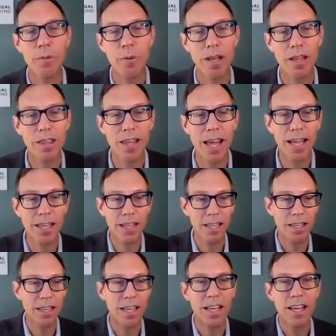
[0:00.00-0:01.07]
I want to thank
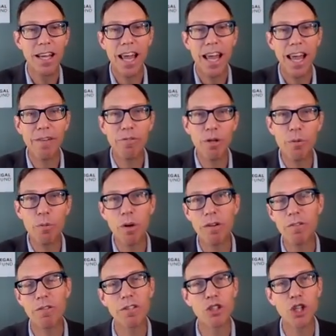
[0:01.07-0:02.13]

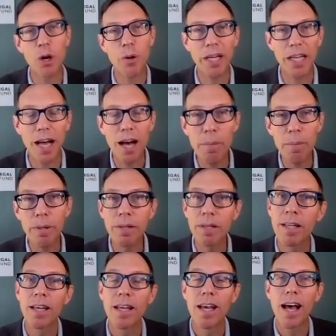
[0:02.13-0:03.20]
everyone for showing up.
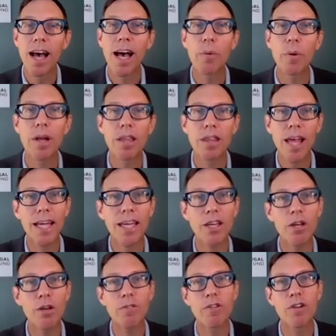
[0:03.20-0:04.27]
I want to
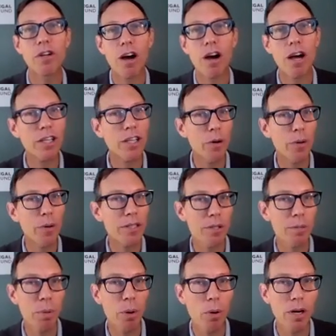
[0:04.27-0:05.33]
thank you for your ongoing
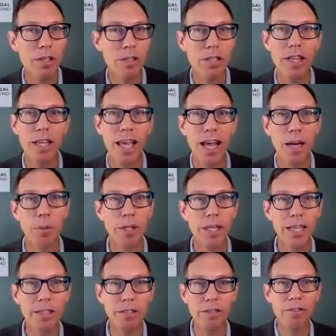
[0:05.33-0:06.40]
support to the Animal
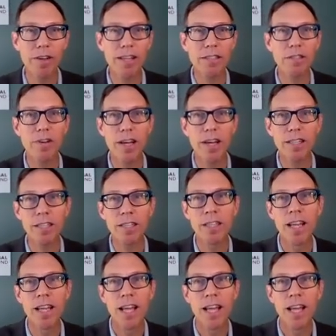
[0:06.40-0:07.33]
Legal Defense Fund.